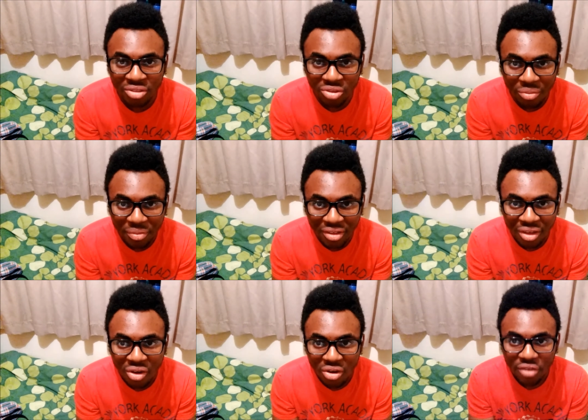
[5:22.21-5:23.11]
topic,
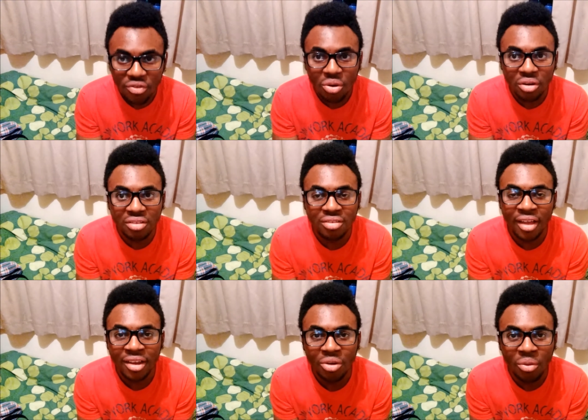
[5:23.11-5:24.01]
if you don't
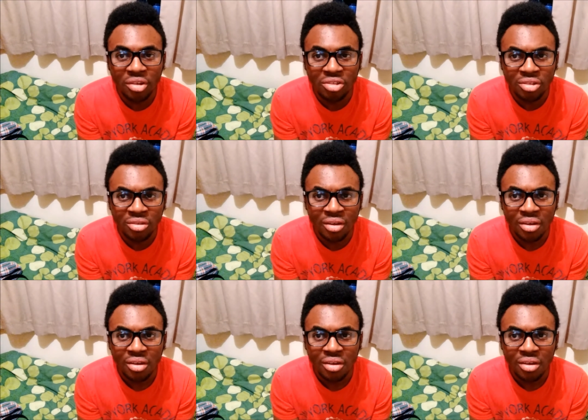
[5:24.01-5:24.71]
understand a question,